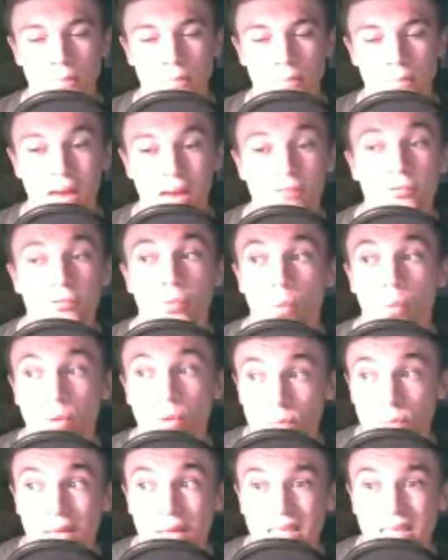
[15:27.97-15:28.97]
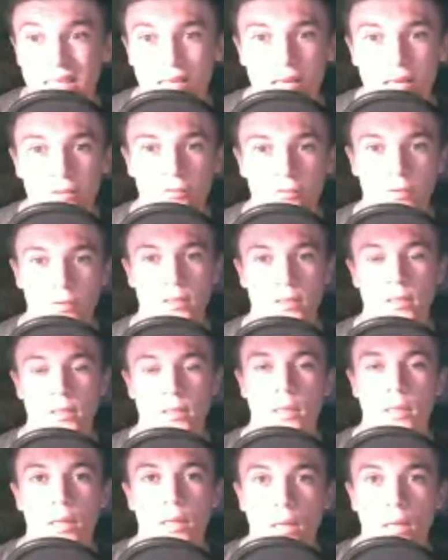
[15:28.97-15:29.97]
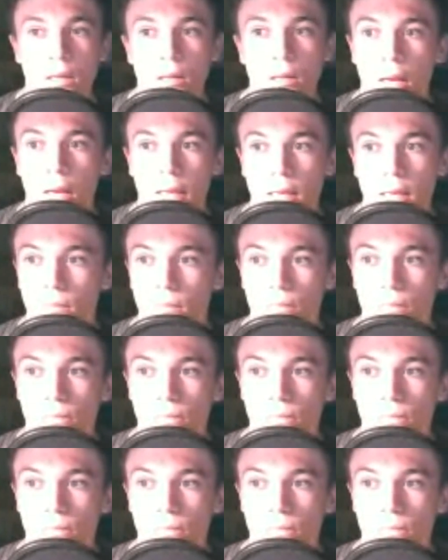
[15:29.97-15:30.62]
Everyone's bodies are different. Like,